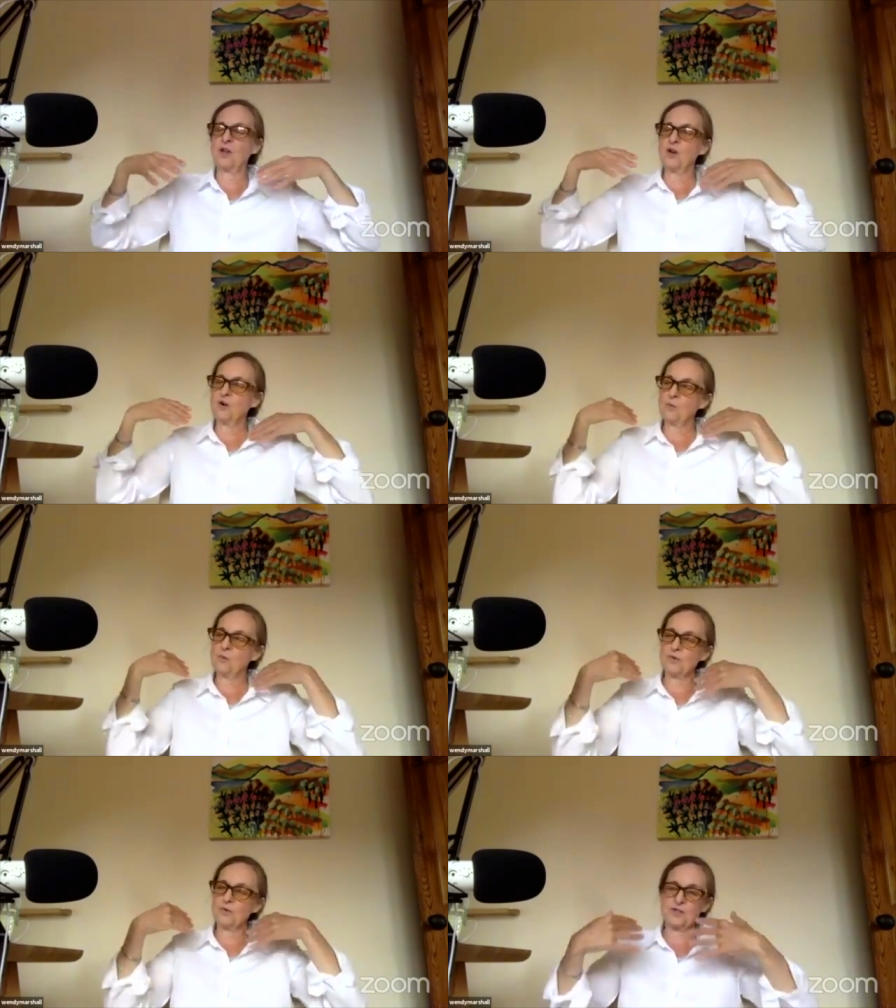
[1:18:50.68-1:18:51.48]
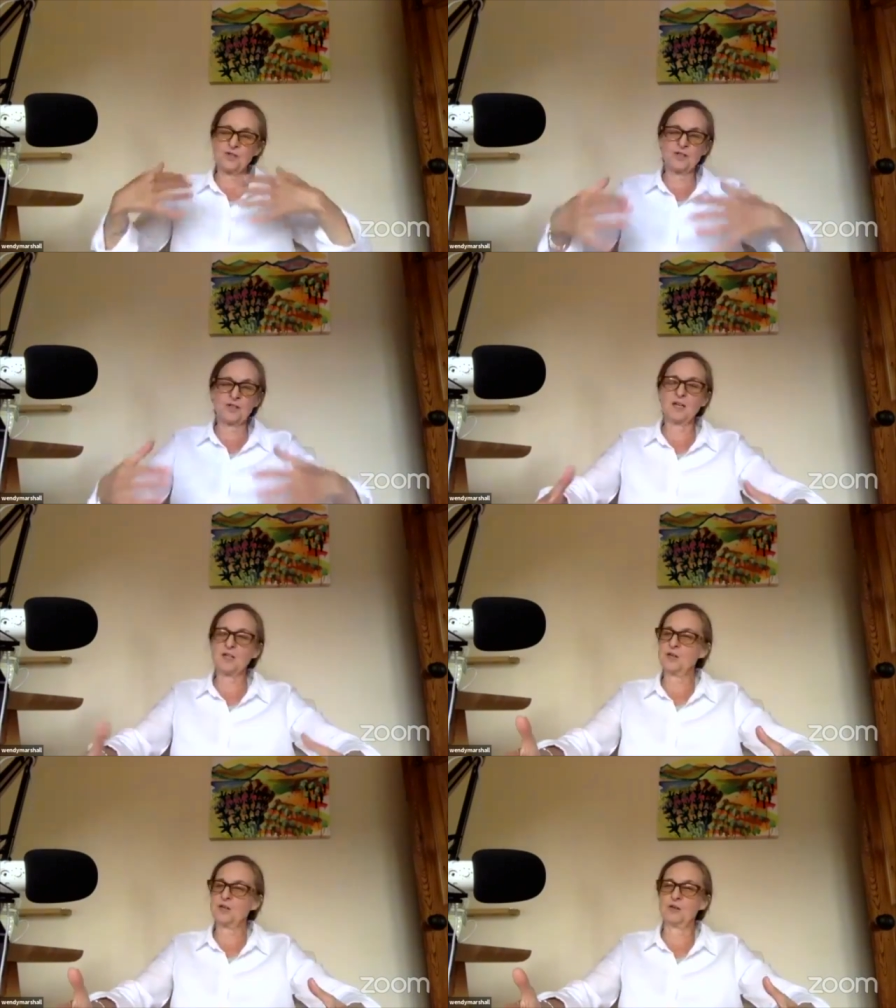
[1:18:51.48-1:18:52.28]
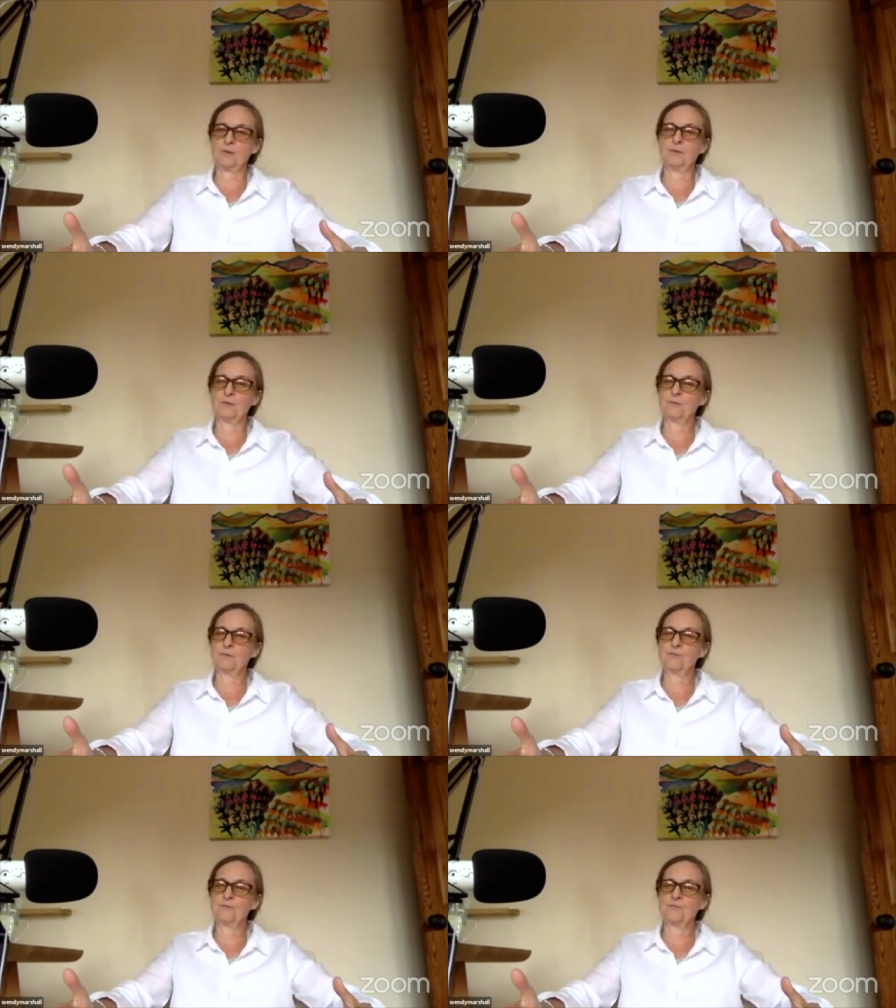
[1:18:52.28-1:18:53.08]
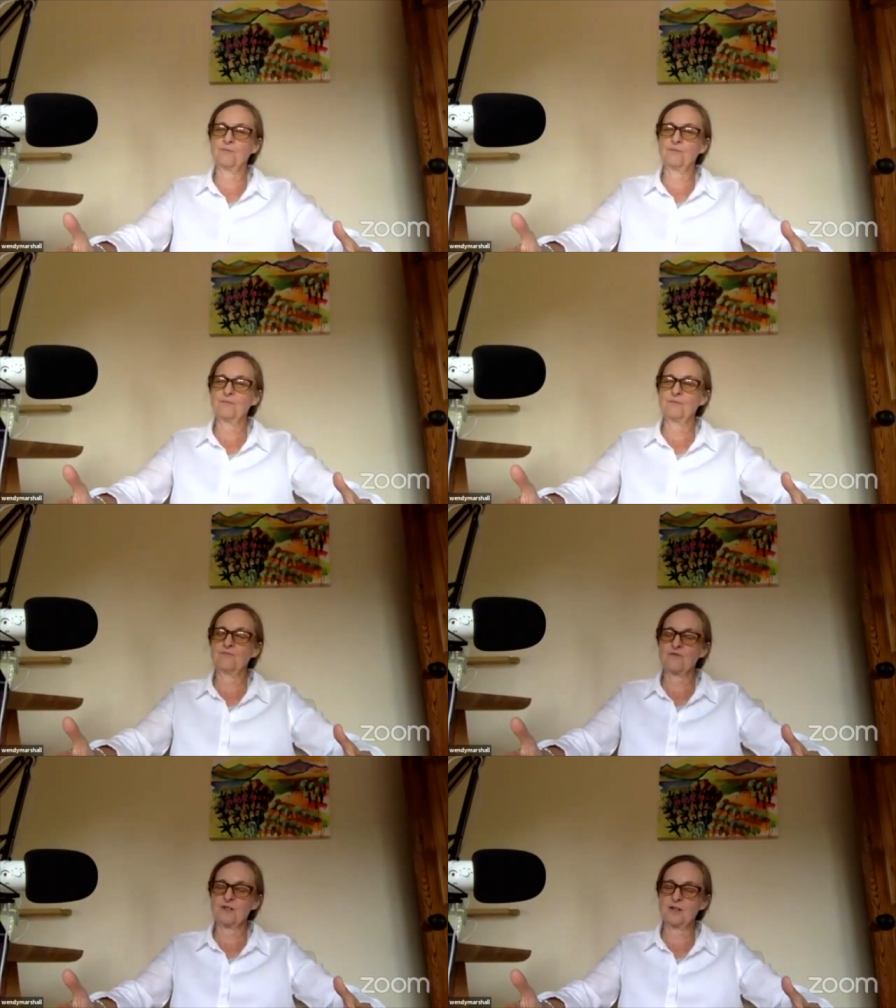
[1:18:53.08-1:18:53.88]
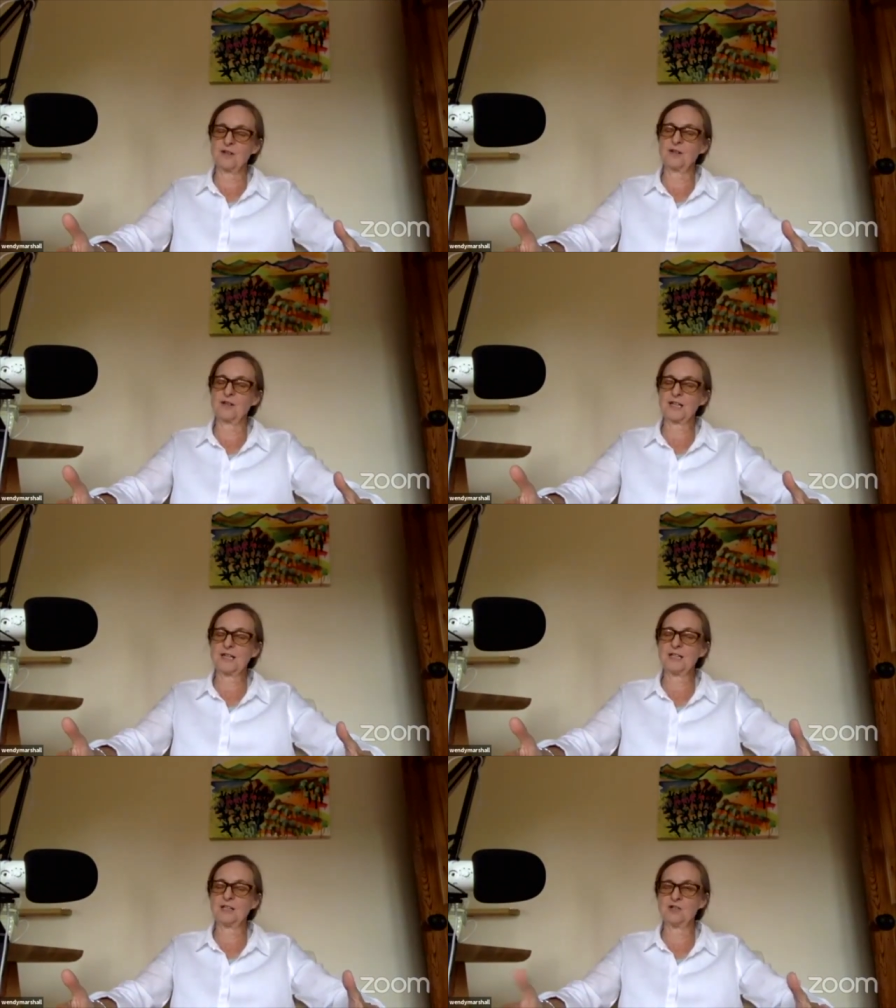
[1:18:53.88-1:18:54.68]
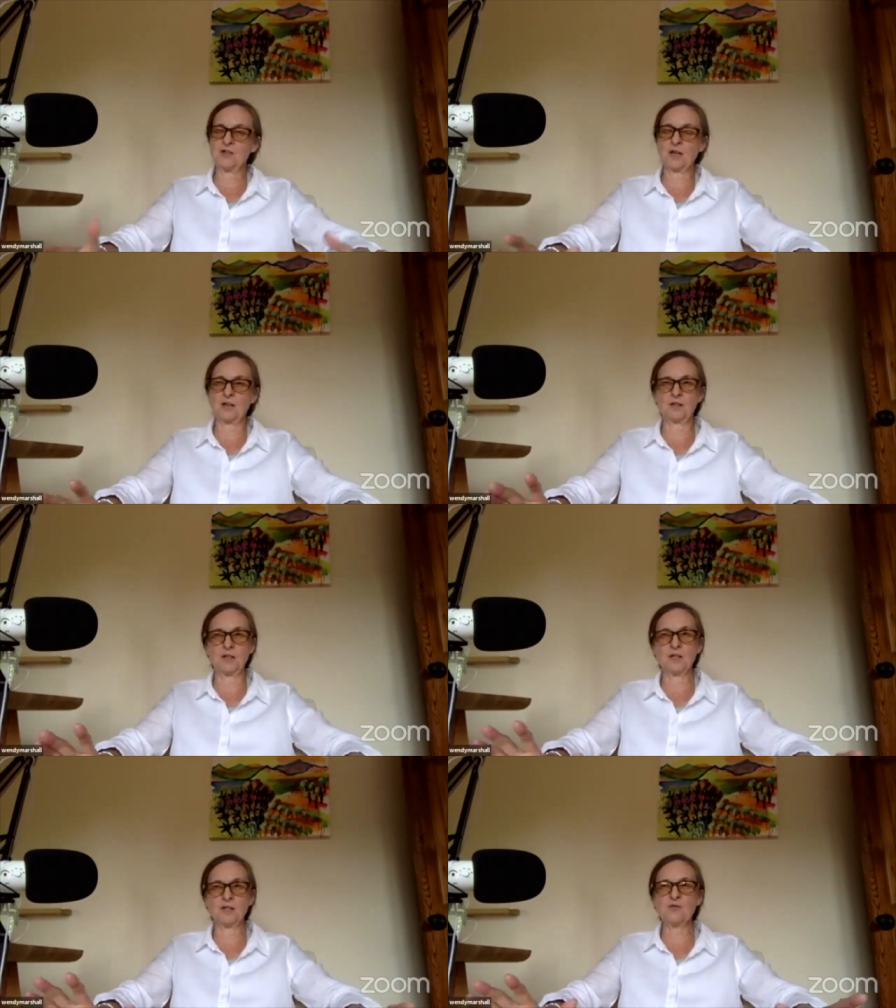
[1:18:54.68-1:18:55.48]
wants to say to you? Say it as kindly as you can in the next few